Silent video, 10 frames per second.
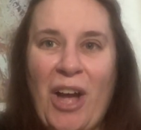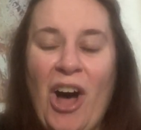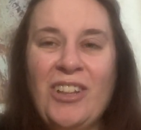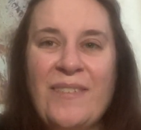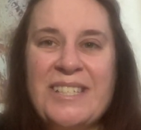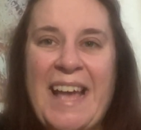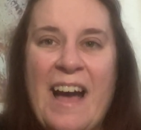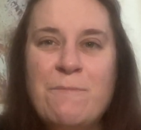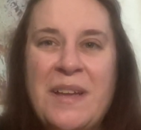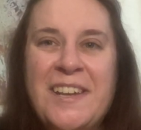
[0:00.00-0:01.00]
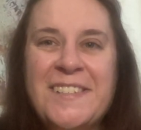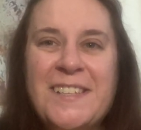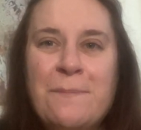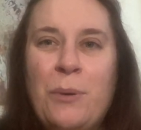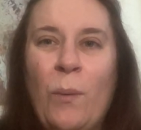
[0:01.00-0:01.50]
All of us have been at
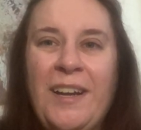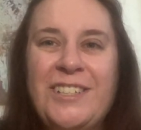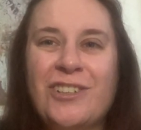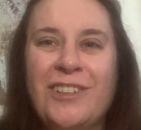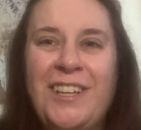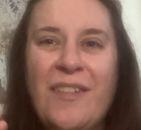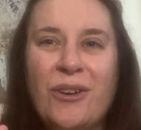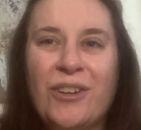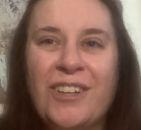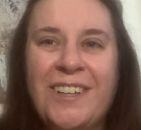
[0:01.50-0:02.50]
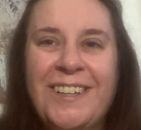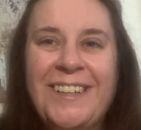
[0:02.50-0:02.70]
some point or another.